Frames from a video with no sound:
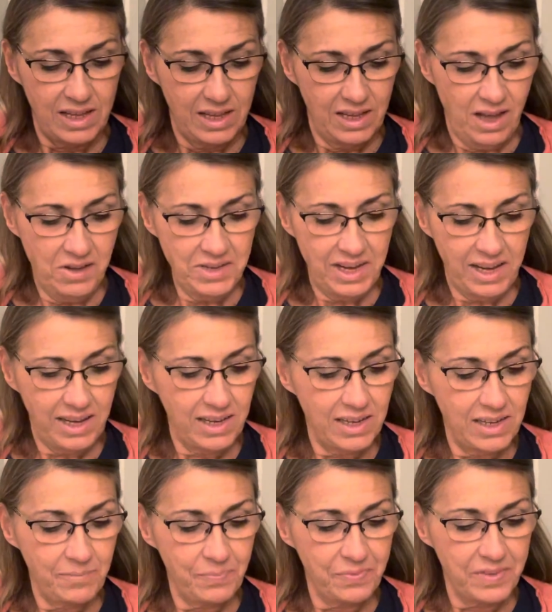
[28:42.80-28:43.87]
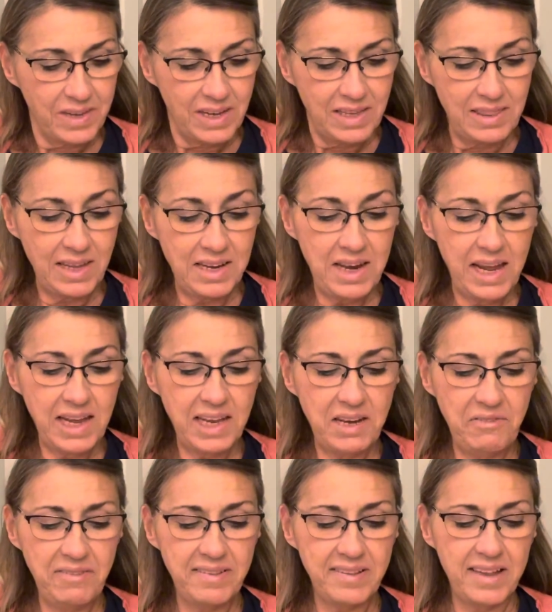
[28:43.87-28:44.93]
Okay. Then
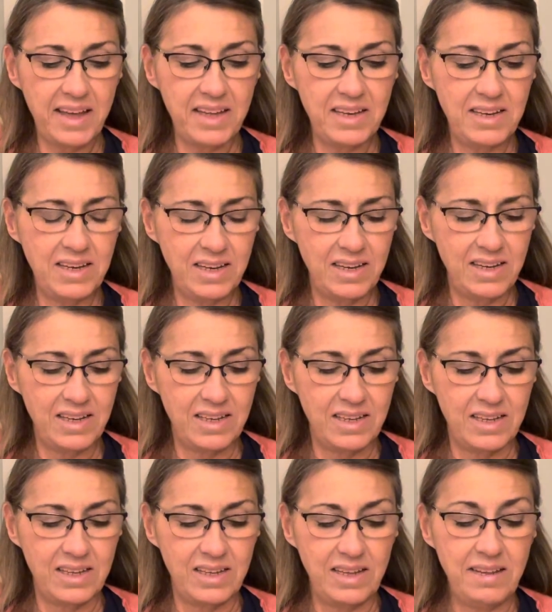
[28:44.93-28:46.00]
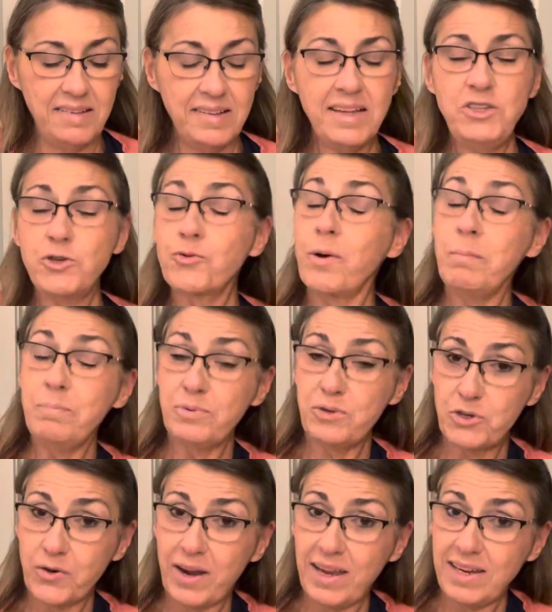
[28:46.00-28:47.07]
Negative said, he said Trump
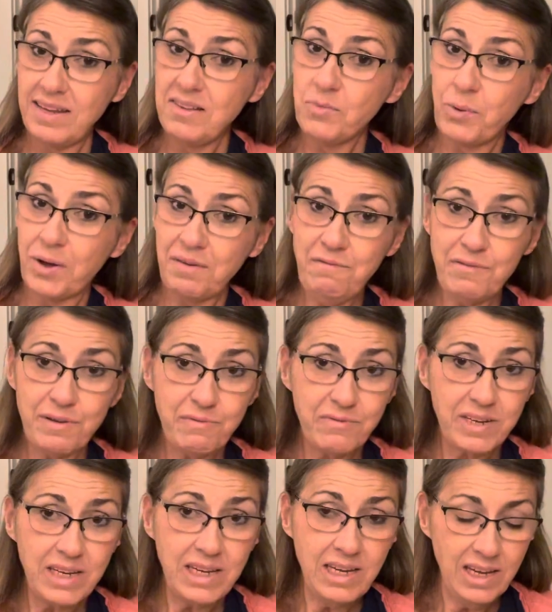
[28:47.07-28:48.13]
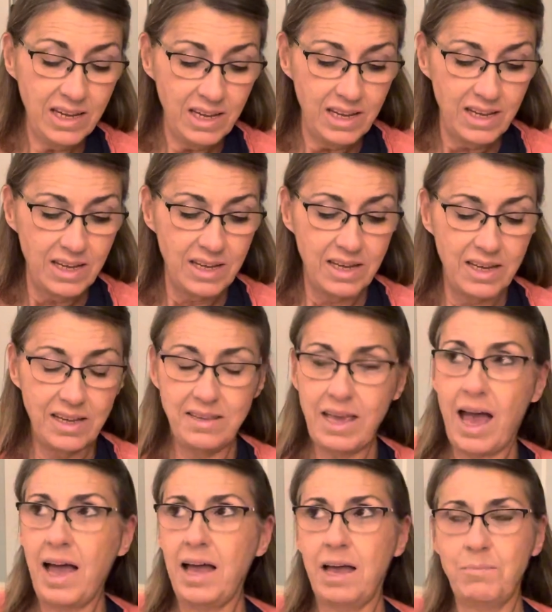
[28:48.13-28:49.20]
train is 150.
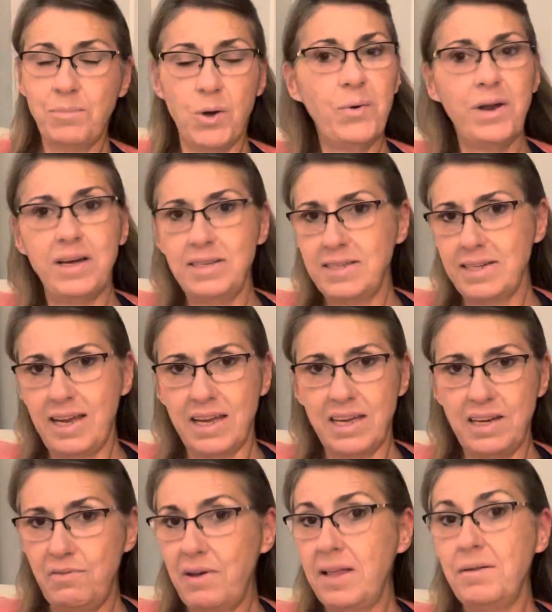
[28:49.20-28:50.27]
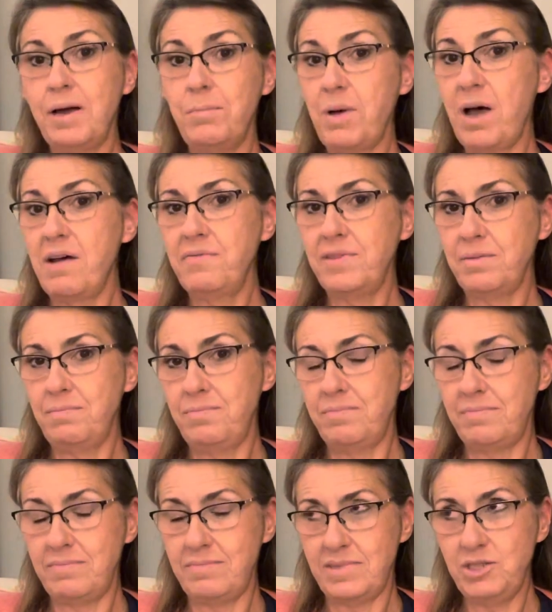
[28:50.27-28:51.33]
Yeah, I'm going on to Negative. I'm off the
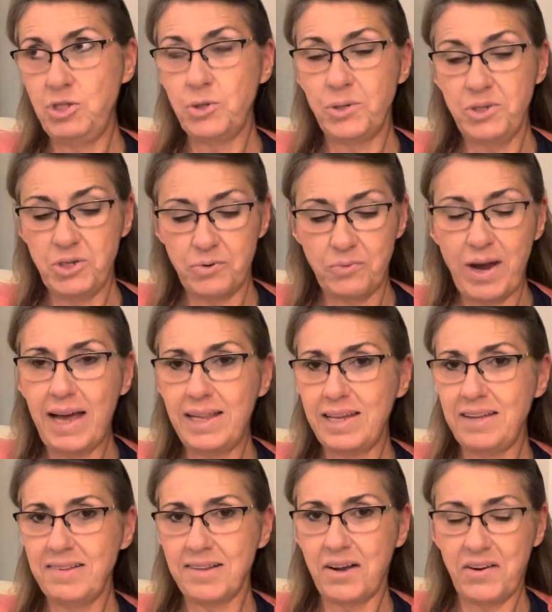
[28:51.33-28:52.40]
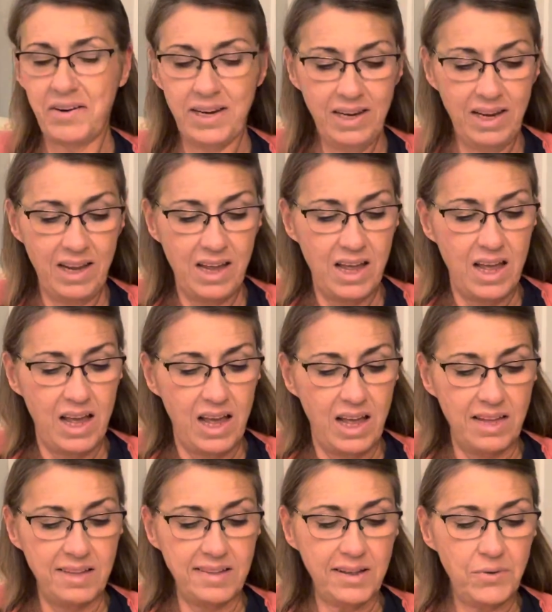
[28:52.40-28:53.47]
Georgia rally, sorry.
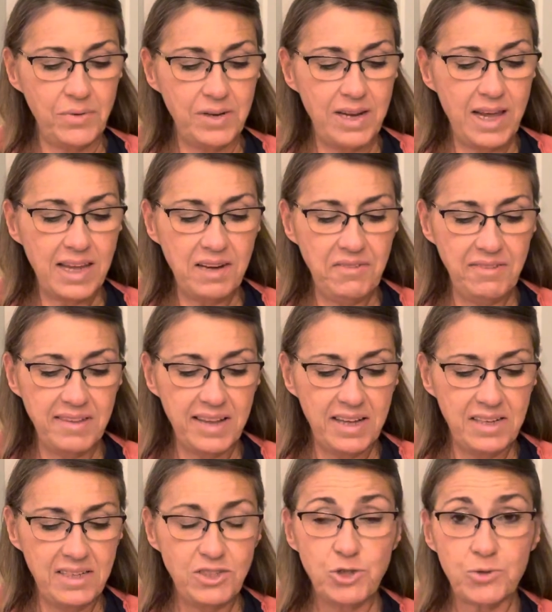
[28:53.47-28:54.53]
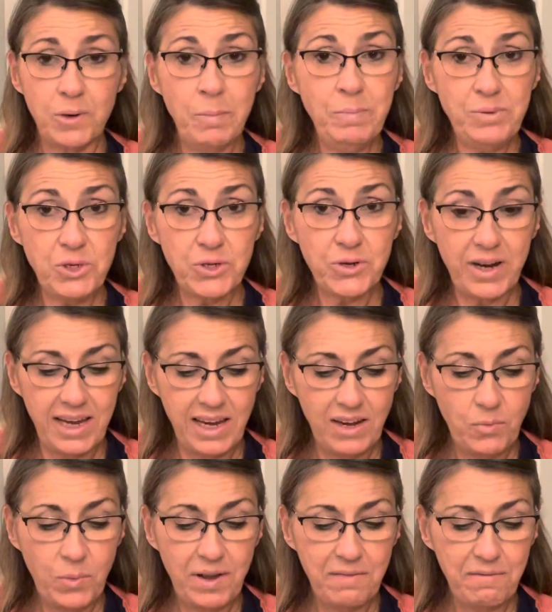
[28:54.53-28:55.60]
So Negative said Trump train
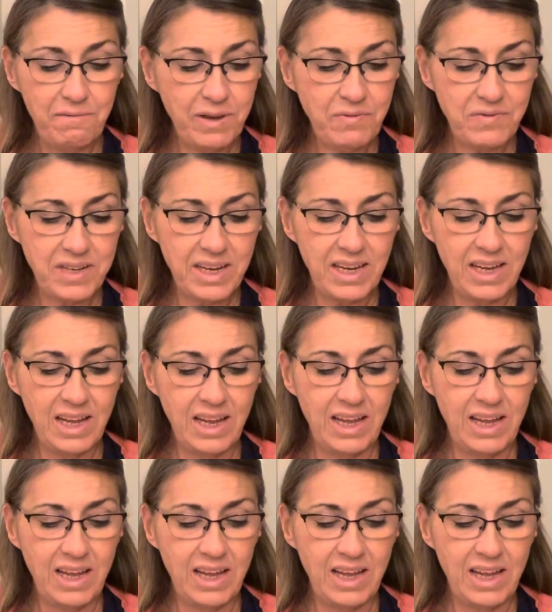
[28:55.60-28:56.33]
150.